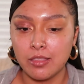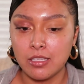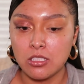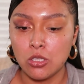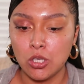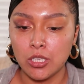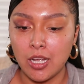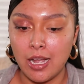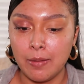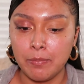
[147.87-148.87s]
This look,
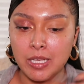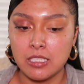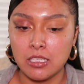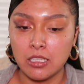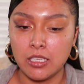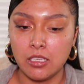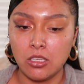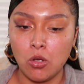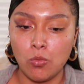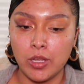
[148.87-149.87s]
I'm basically
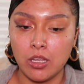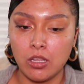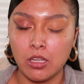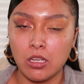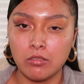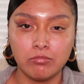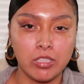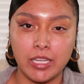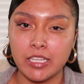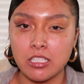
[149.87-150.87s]
going
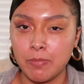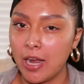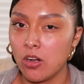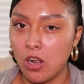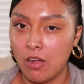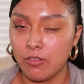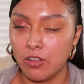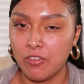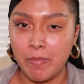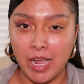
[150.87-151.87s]
like inspired off
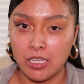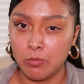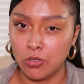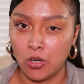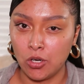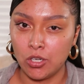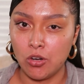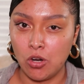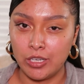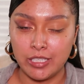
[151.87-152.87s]
of Maddie Bernard
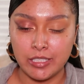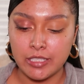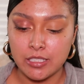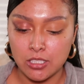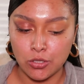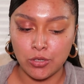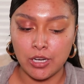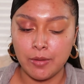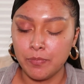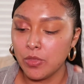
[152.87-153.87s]
on
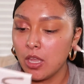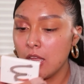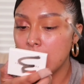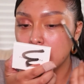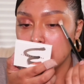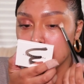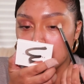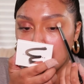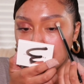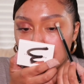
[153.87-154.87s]
Instagram. I love her
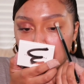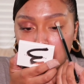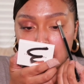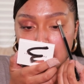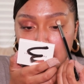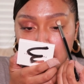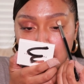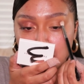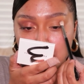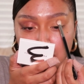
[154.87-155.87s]
eyeshadow looks. I think they're
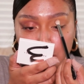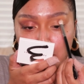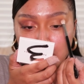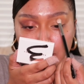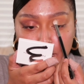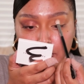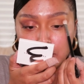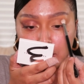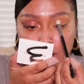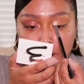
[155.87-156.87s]
so
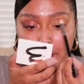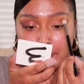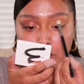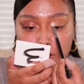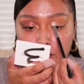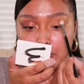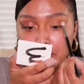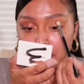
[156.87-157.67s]
freaking pretty.